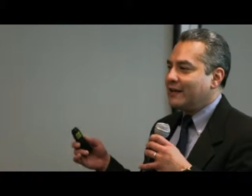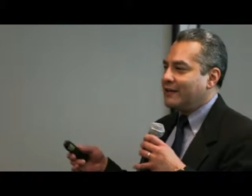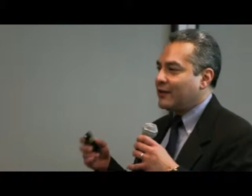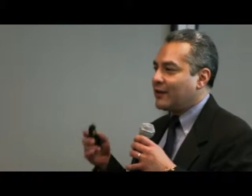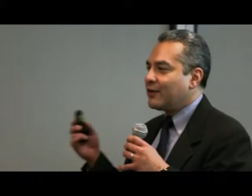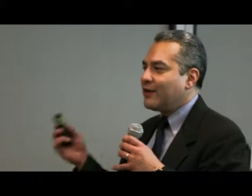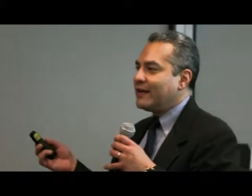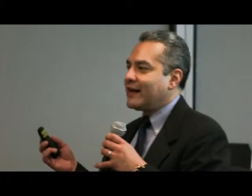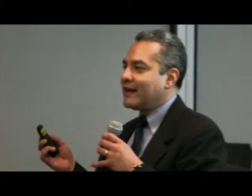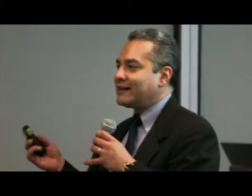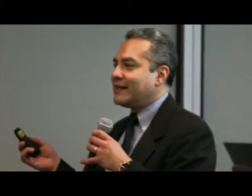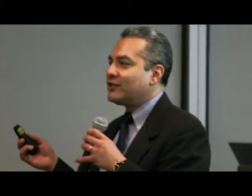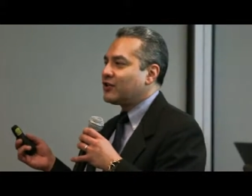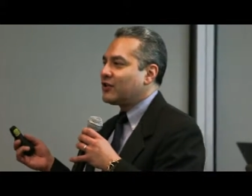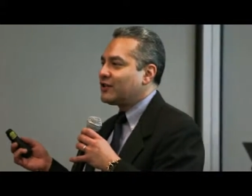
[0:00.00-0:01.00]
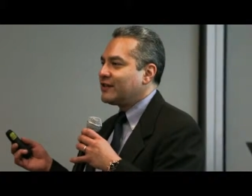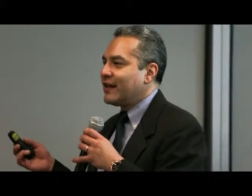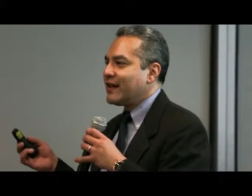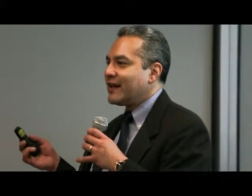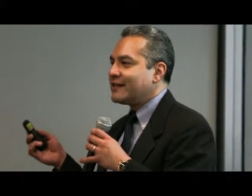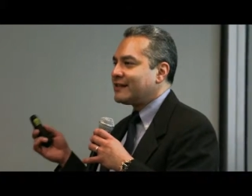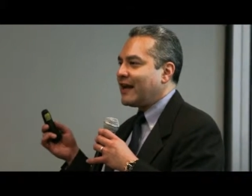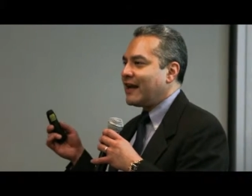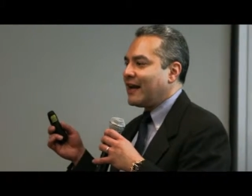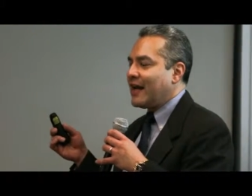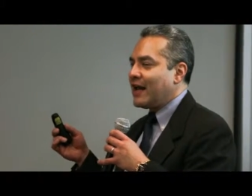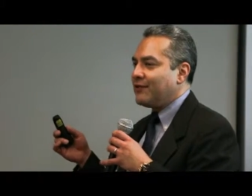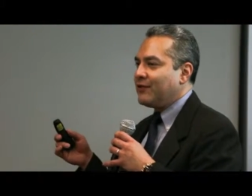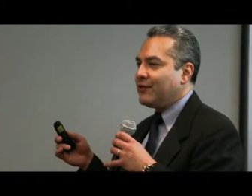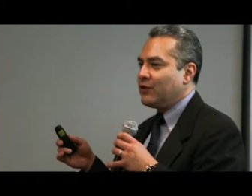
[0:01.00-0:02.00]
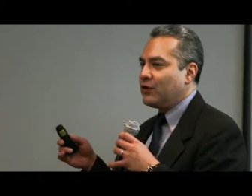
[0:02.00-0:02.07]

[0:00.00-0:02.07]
The other thing that's interesting is that if